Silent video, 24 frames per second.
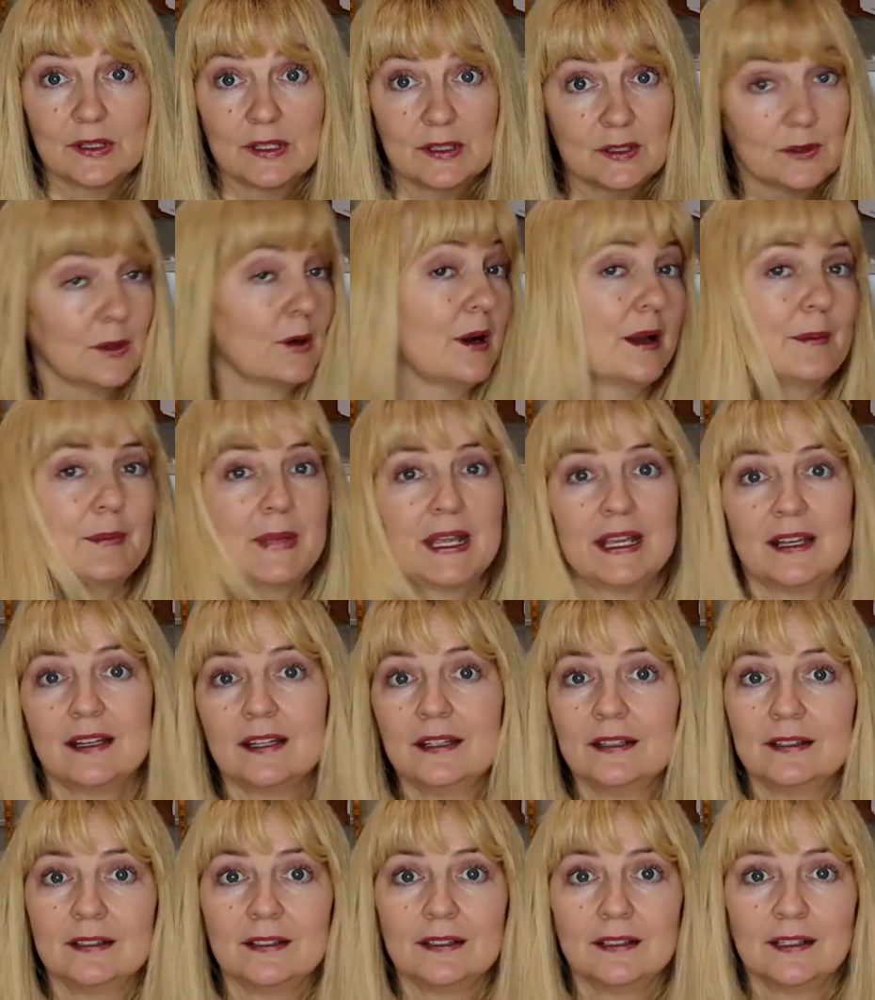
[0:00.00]
So I
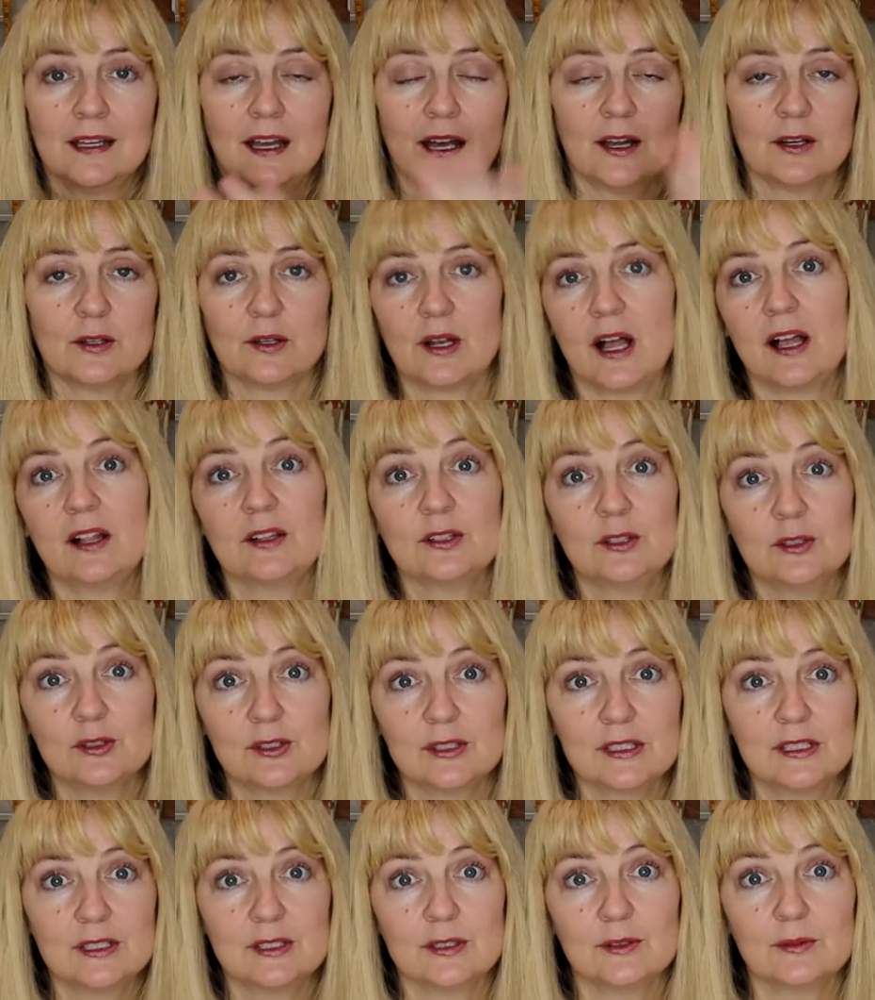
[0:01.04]
make, I'll
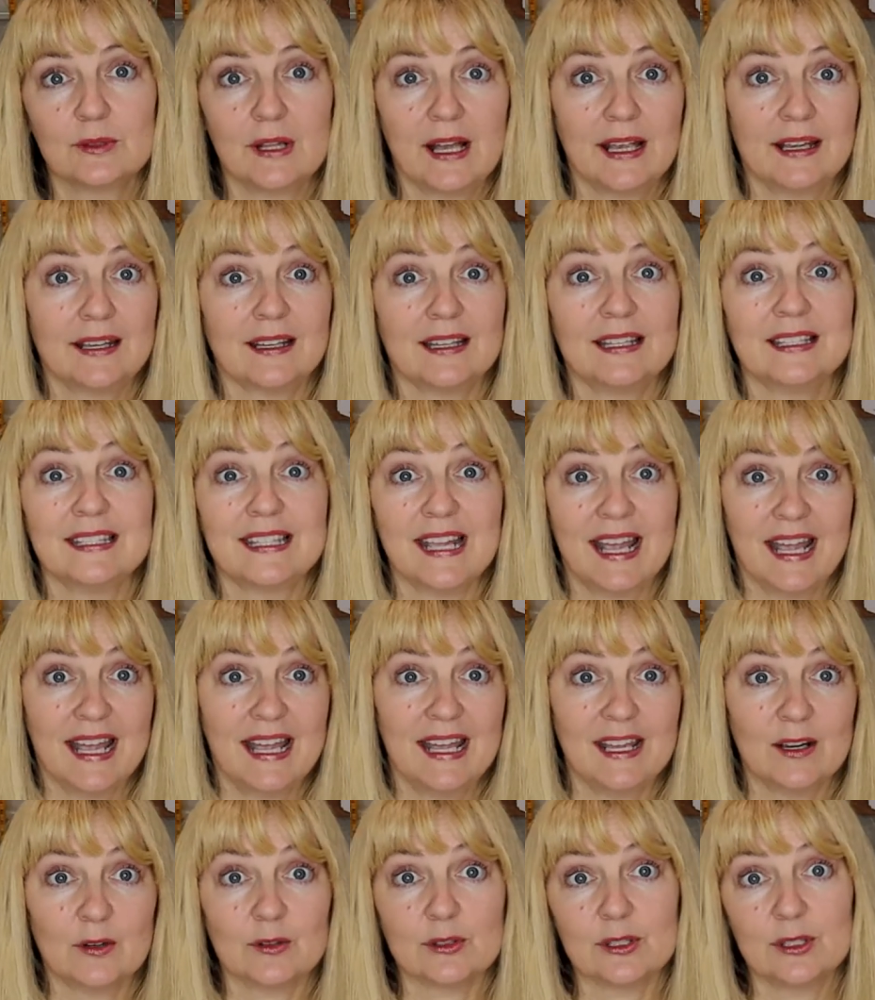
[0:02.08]
usually do like a
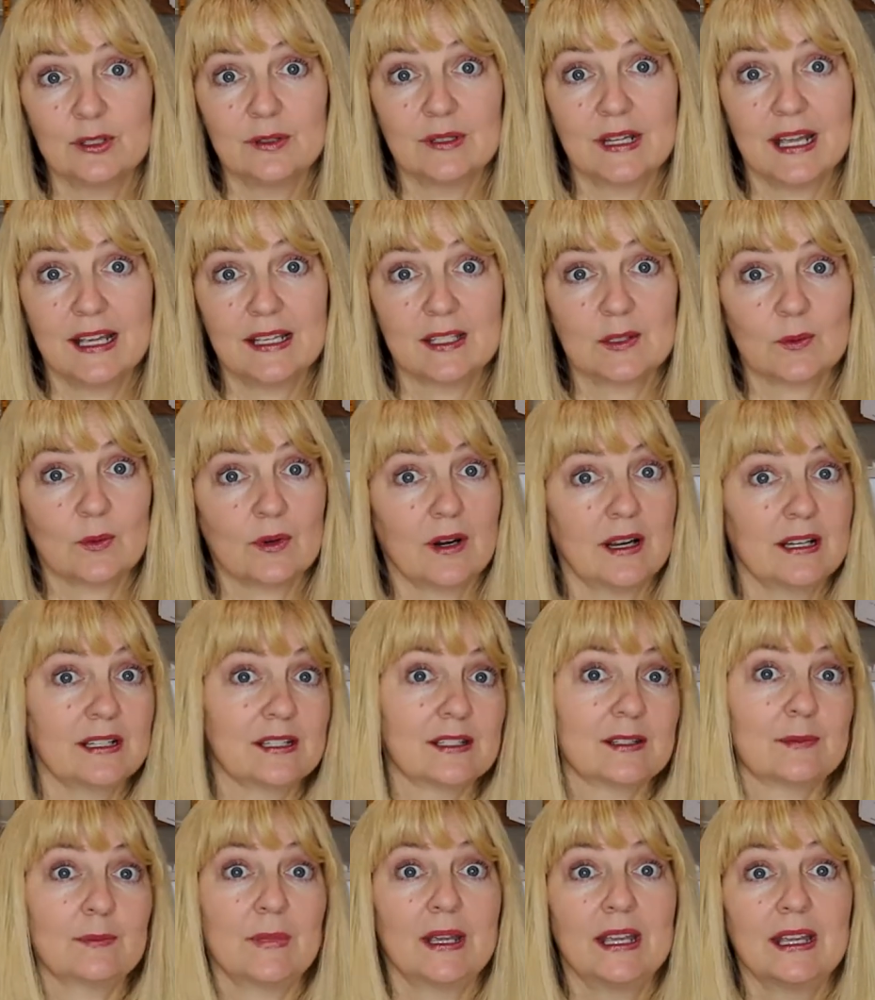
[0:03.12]
day or two days where I
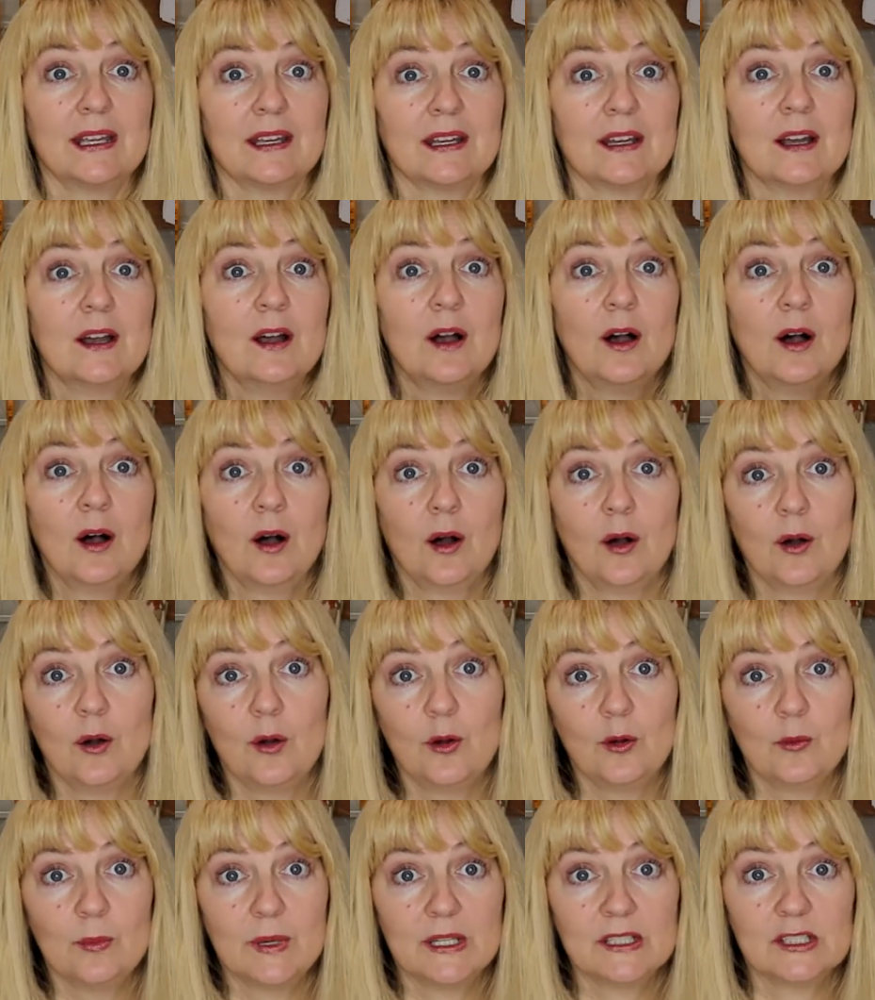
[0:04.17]
just make a
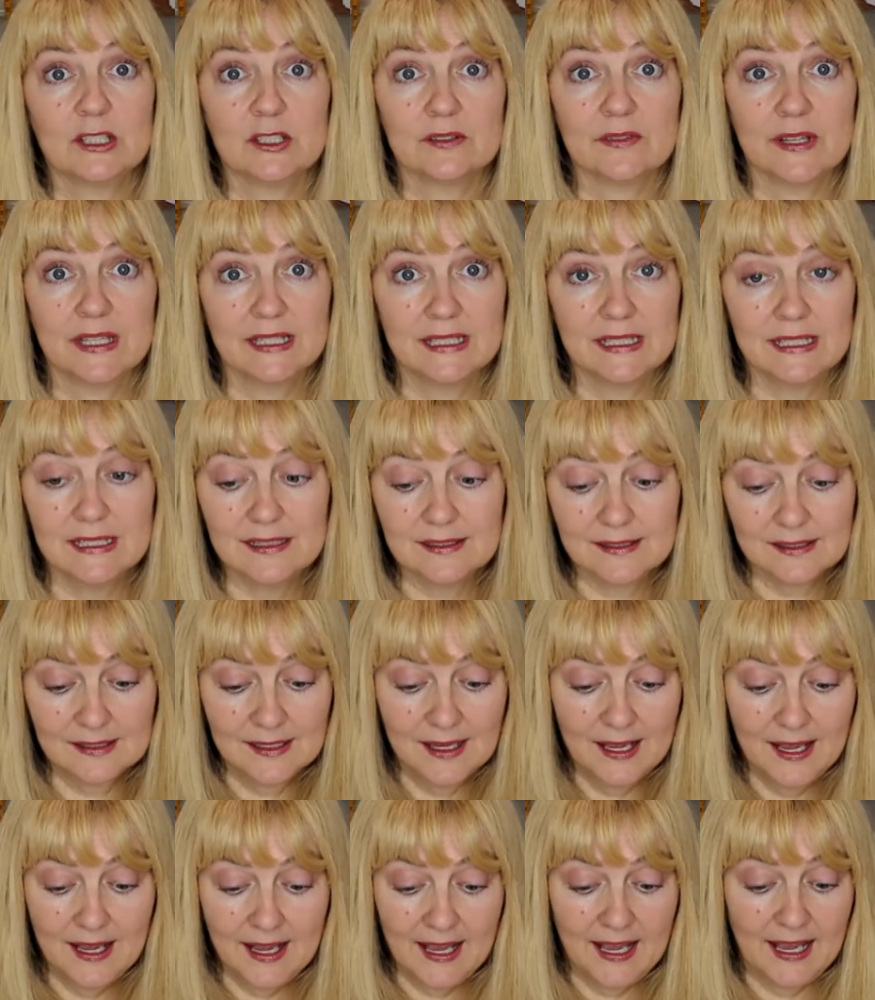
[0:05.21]
whole bunch of undies,
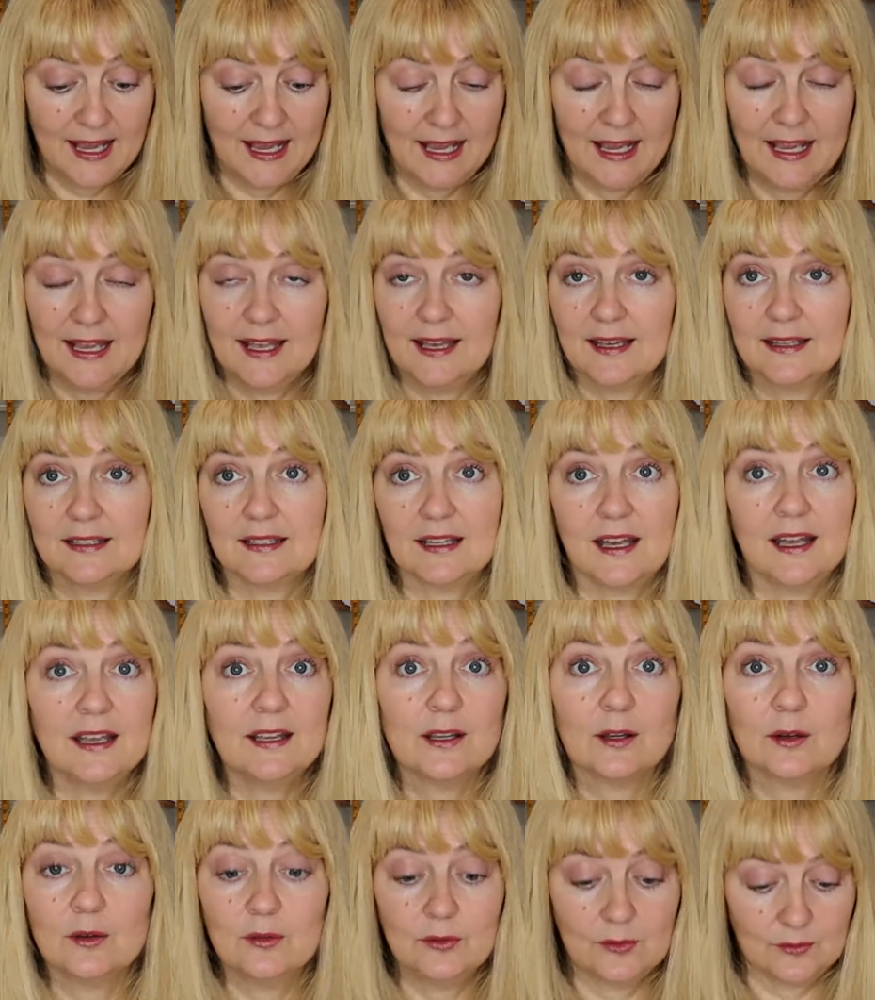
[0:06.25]
and I
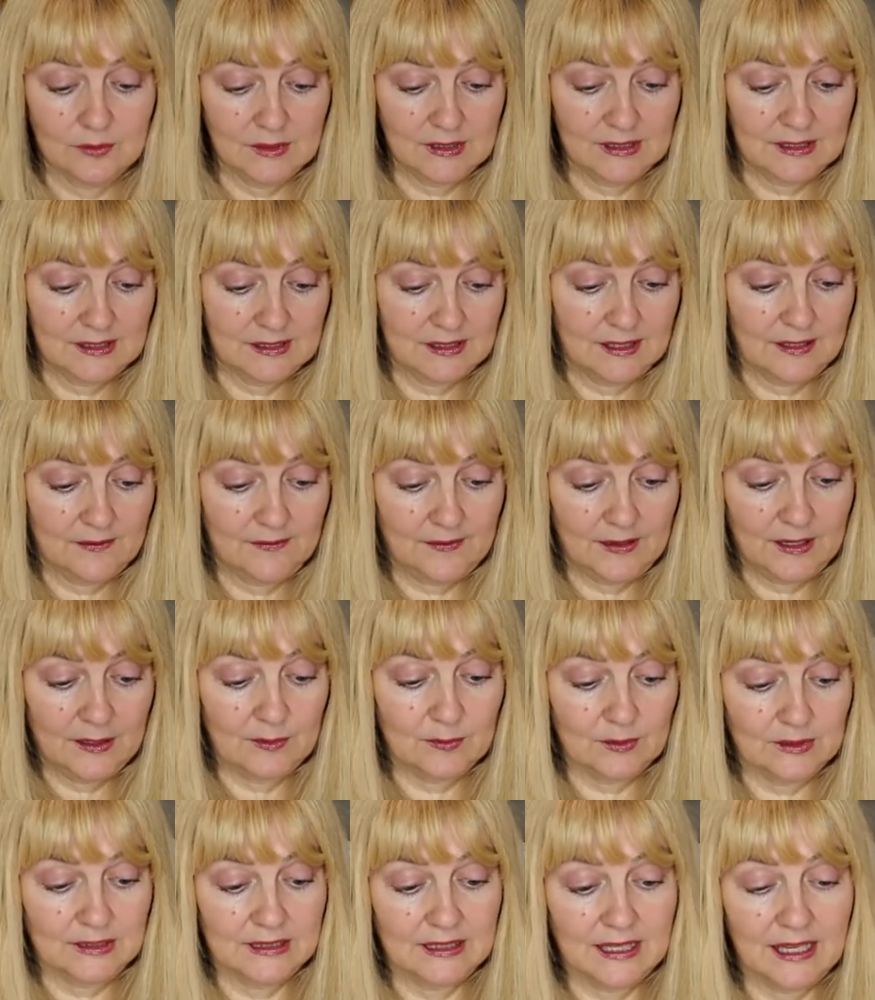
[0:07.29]
go through this stuff. I
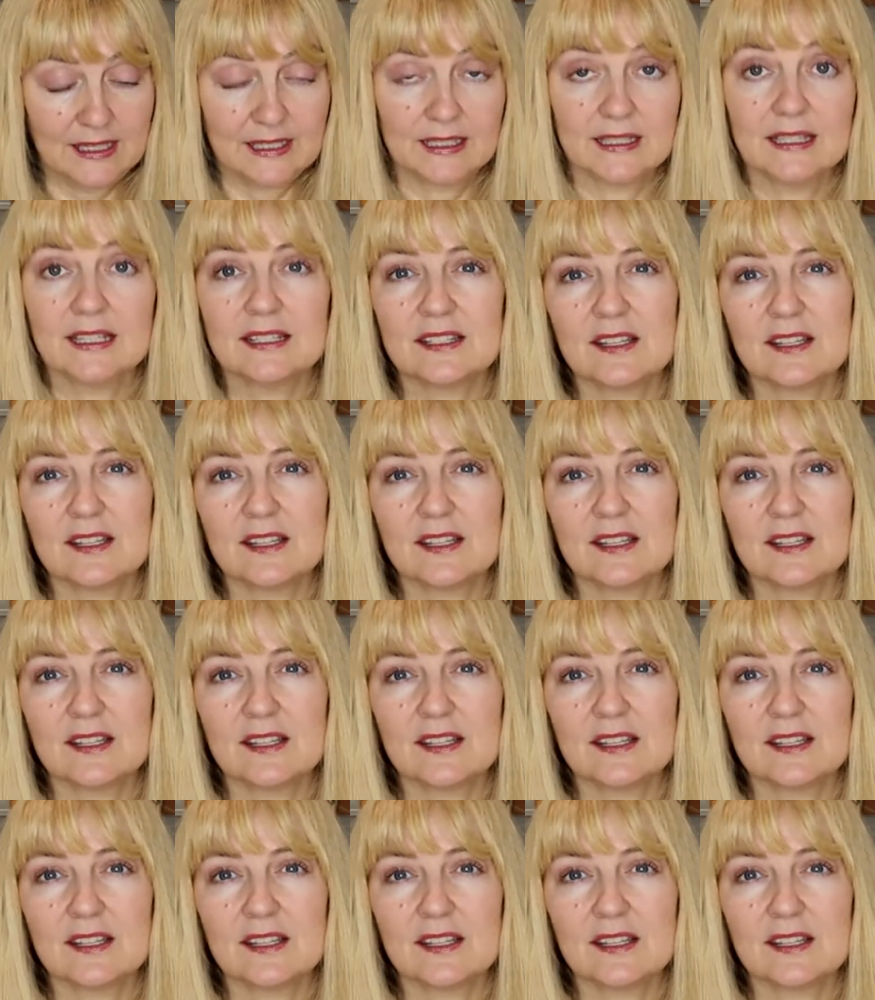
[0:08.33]
really like it.